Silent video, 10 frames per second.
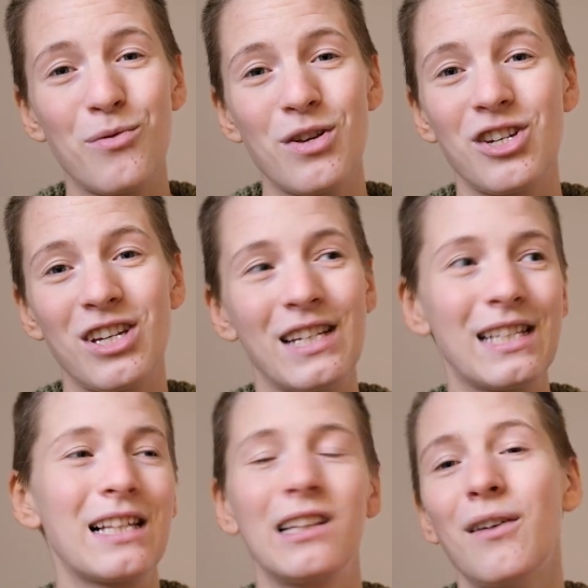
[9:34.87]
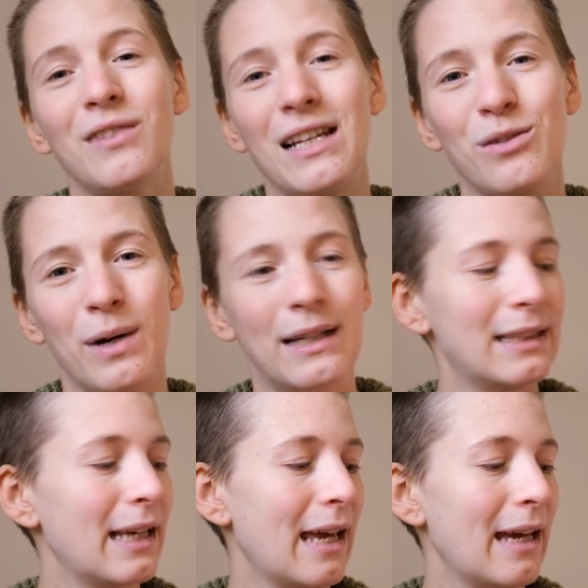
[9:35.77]
which is lovely as
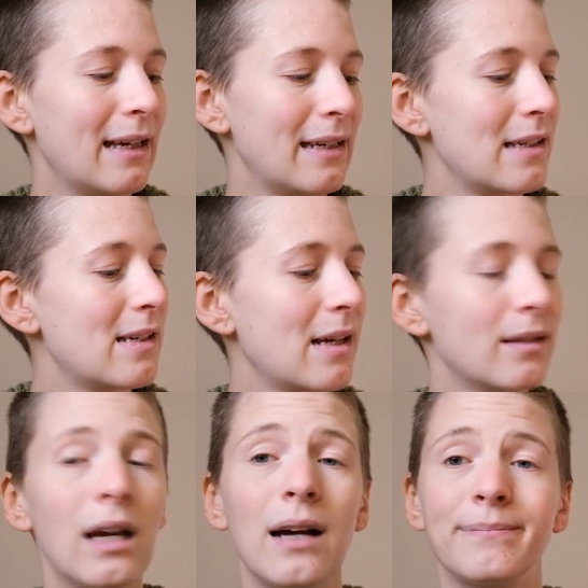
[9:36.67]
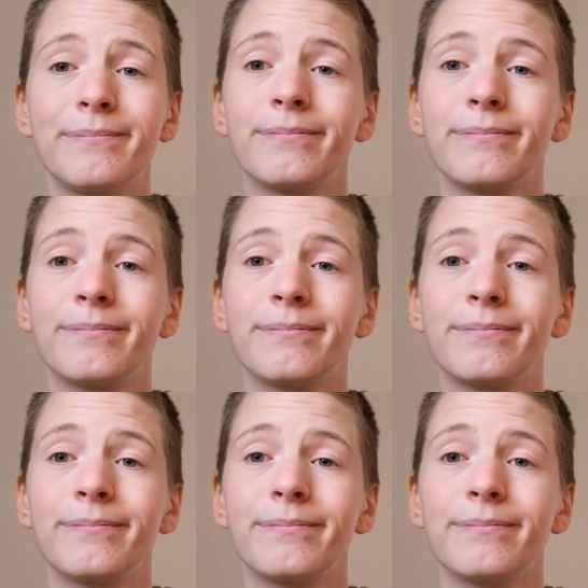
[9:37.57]
well. And yeah.